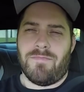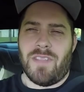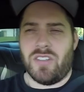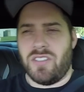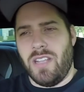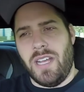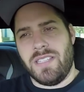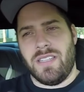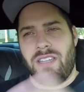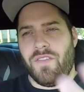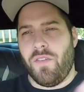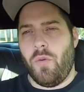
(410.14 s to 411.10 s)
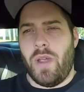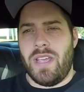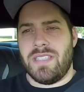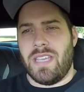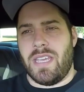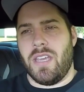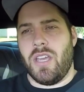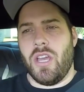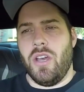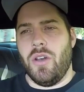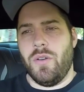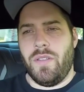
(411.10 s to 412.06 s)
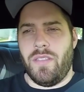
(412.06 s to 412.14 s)
there's lots of different ways I can
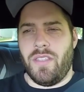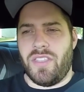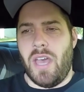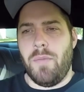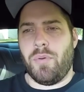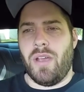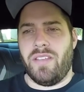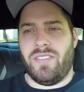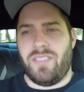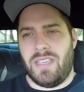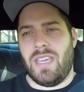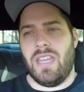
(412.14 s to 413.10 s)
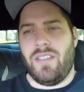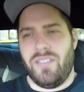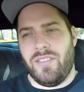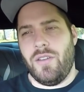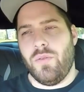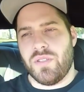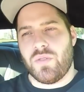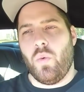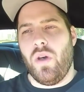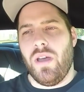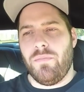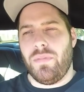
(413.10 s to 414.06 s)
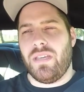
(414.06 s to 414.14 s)
go, and the thought process again is the newest
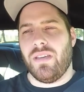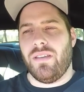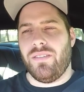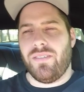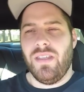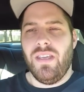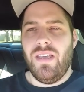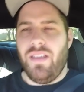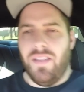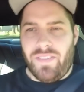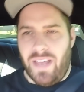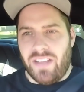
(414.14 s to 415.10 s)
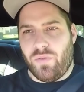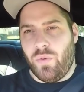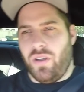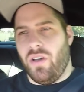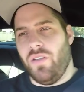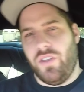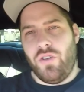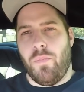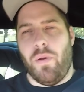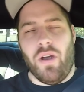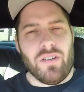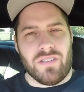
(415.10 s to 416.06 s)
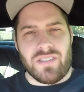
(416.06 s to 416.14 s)
one because that's when all the new
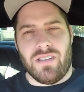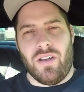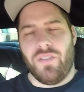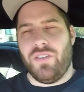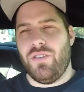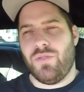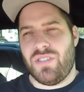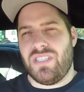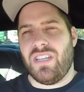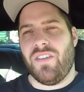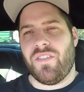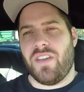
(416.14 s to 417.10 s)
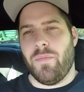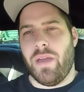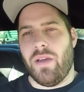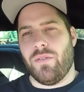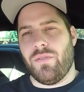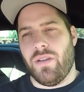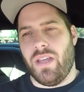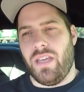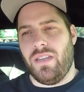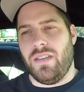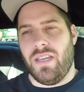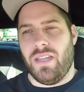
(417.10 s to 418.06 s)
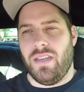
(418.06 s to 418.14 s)
parts and all the new stuff come out, right?
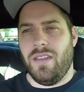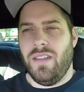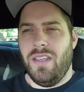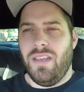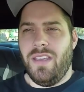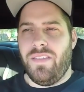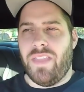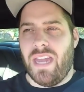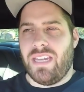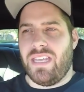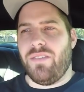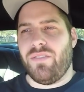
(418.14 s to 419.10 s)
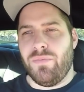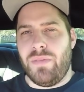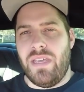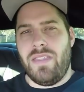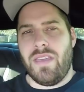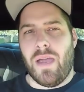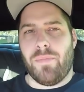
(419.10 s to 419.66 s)
And that gives me the